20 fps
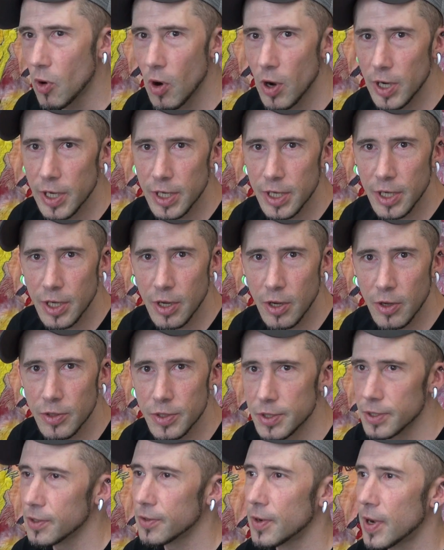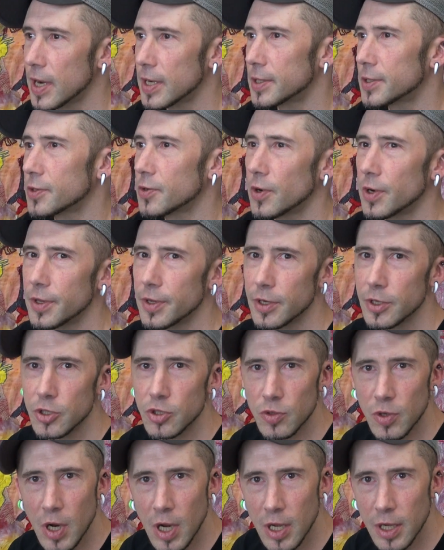party to go to, how to score their
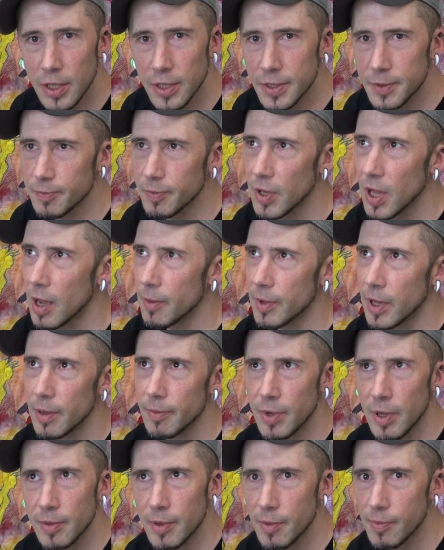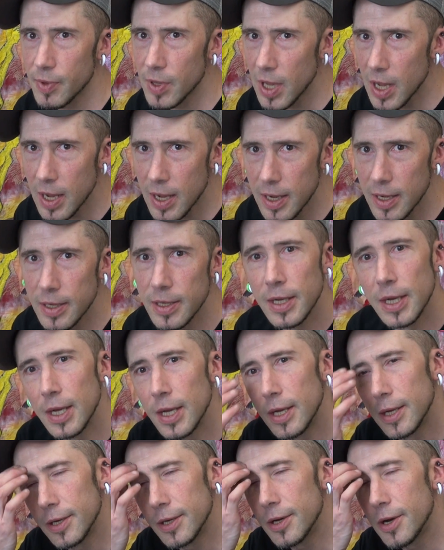drugs, blah blah blah blah
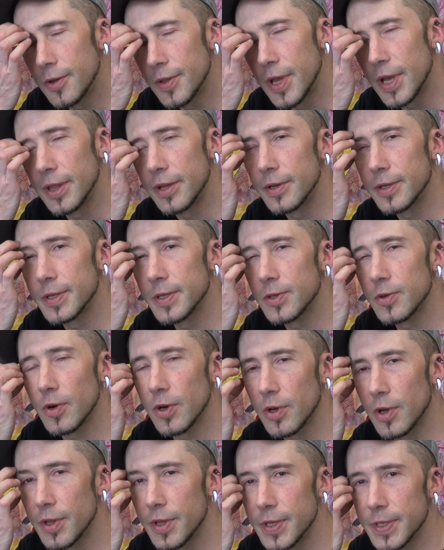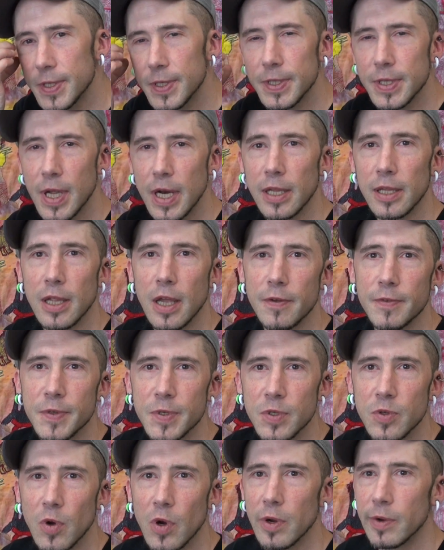blah. Then there's a story called This Is Not a Love
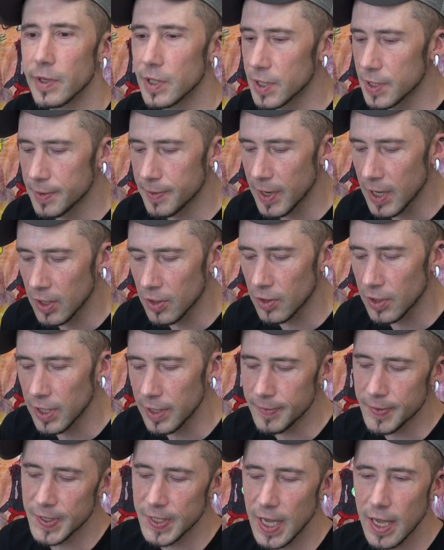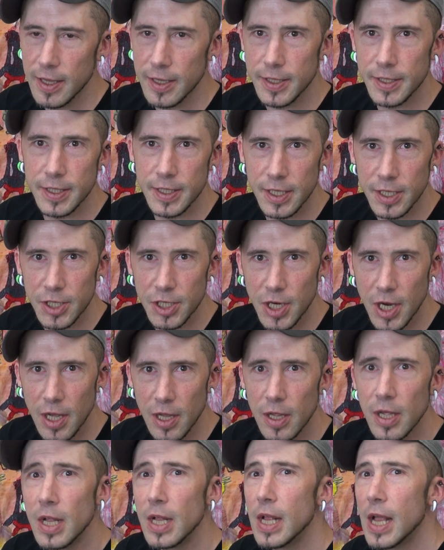Story, which is about a girl named Sally Seashell,
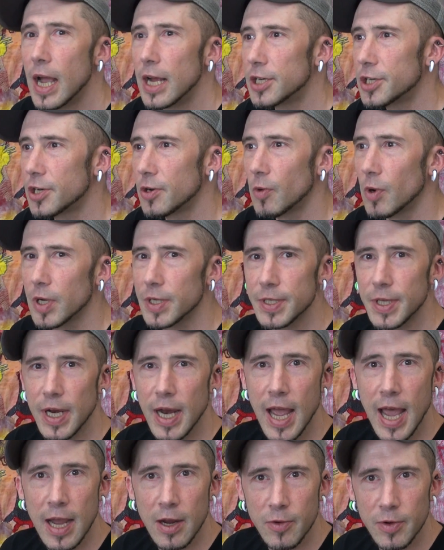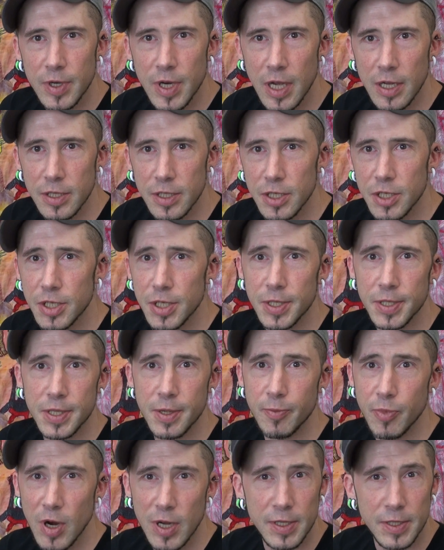and she works at Aqueduct, and she's the
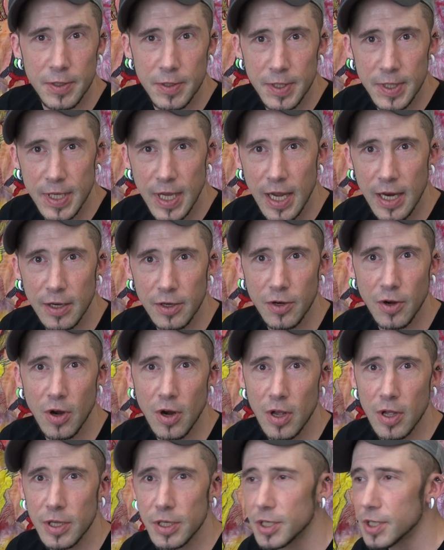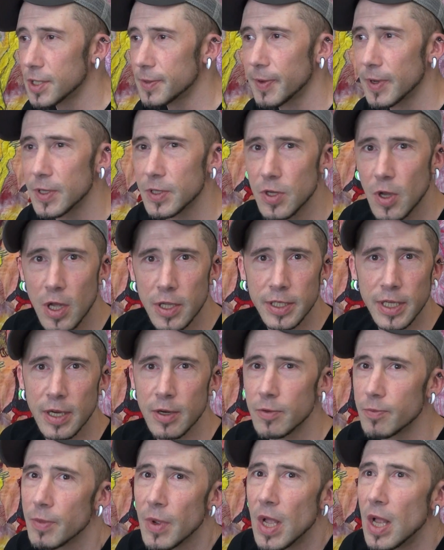pretzel stand girl, and she spends all day
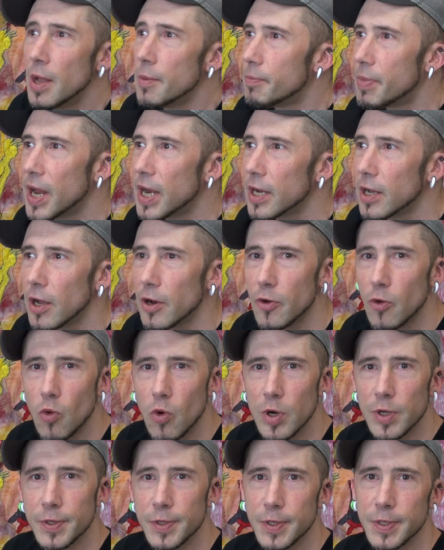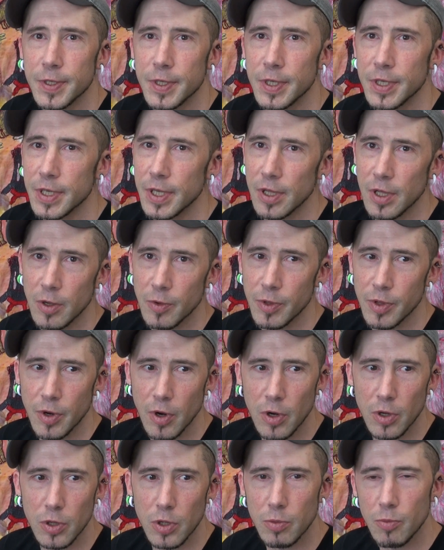betting on horses and dealing with her
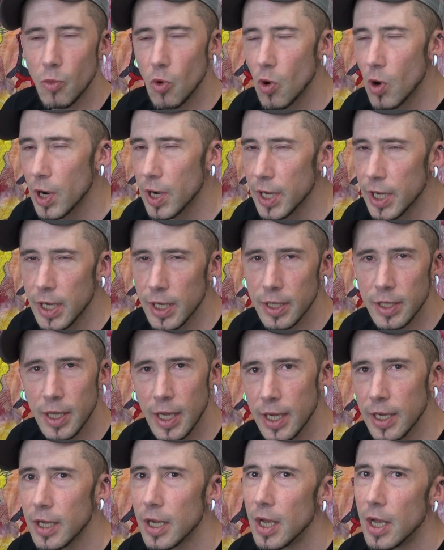Uncle Morty, and like